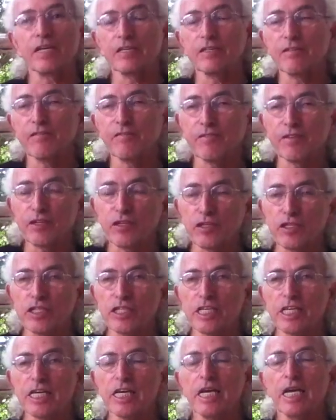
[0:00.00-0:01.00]

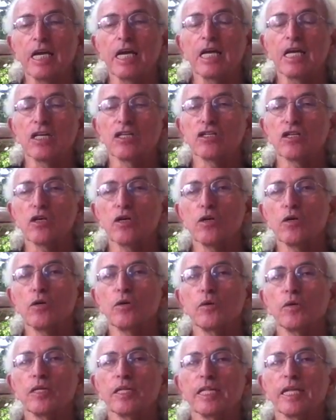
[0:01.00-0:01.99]
deficiency.
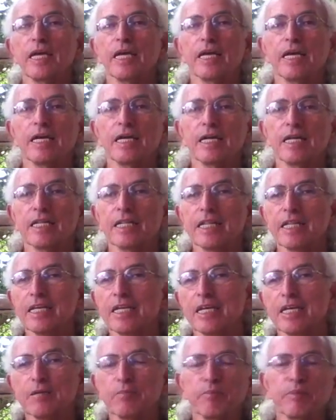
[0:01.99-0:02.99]
So
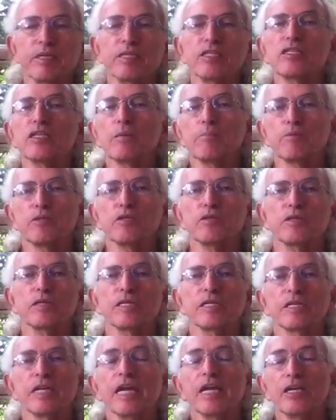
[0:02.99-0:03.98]
it brings up
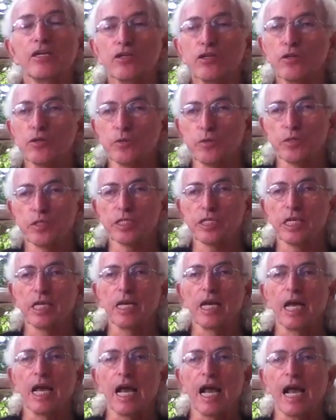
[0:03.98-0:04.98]
certain issues.
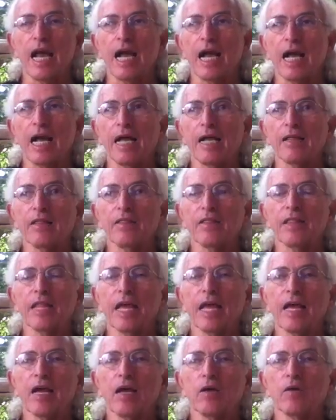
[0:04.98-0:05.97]

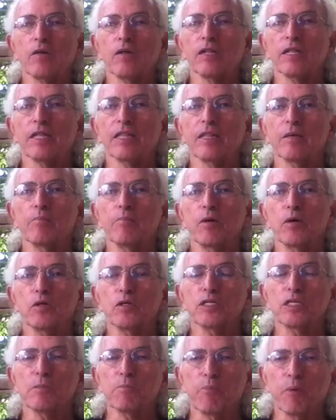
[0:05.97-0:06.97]
Now, the
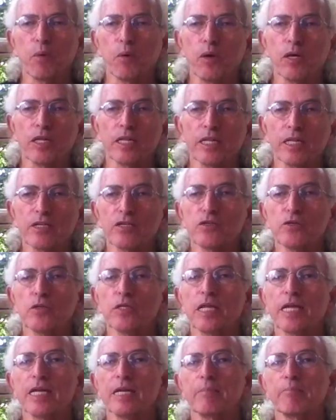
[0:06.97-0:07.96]
most important issue
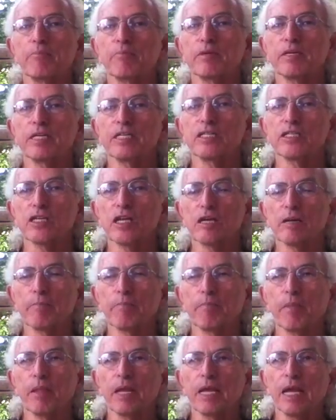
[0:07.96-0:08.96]
that it brings up,
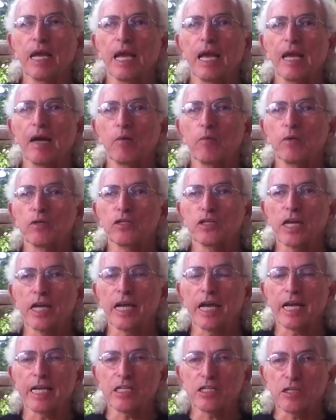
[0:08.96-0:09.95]
which
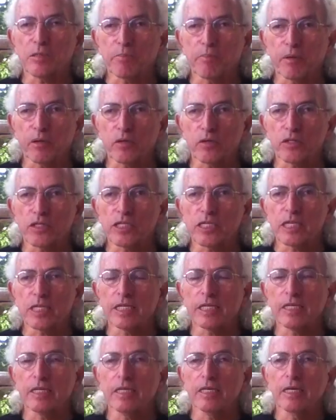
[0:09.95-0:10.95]
I asked the
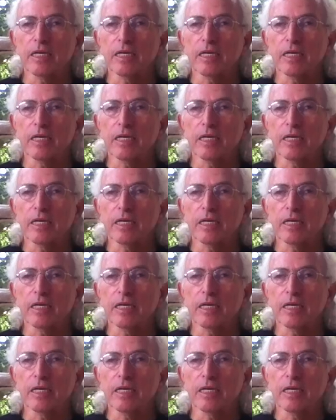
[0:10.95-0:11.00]
person